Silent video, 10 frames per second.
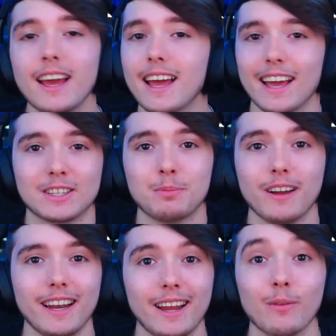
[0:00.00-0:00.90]

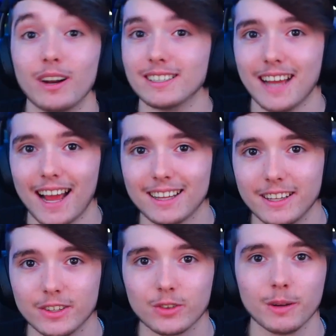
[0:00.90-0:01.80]
explaining what exactly
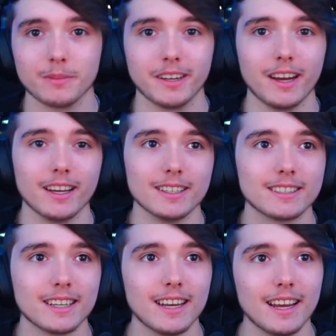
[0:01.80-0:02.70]
the script does.